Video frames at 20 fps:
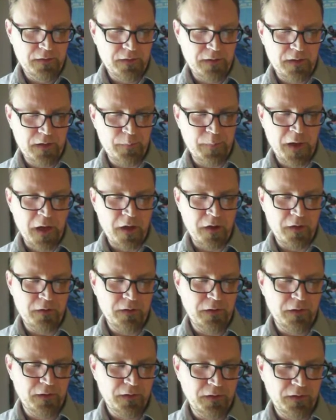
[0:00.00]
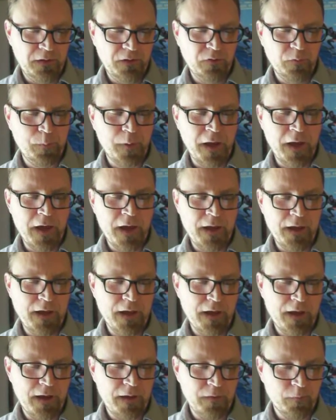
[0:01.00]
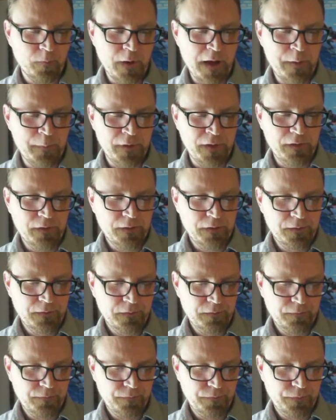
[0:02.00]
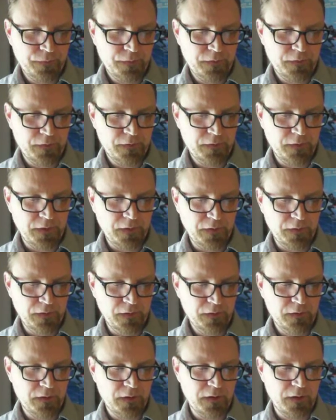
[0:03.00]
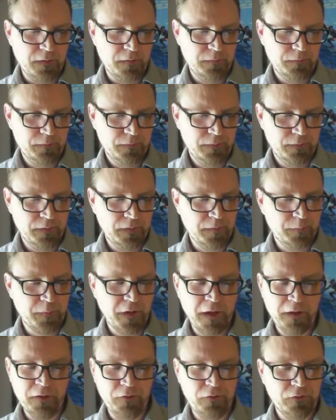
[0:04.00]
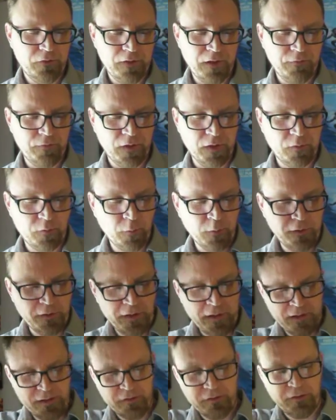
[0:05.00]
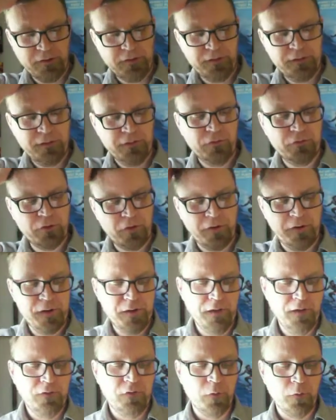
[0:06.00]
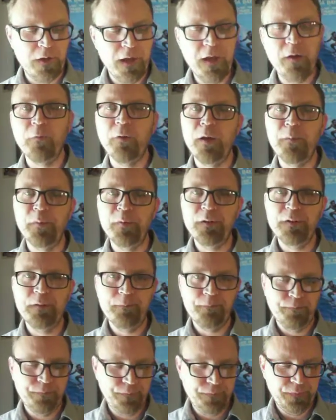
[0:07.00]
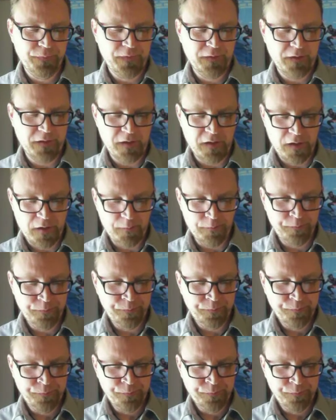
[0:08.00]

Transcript: about it is by uh, Raymond, I think. Uh, I just have the Twitter handle on here. Sorry, it's okay, Raymond. Um,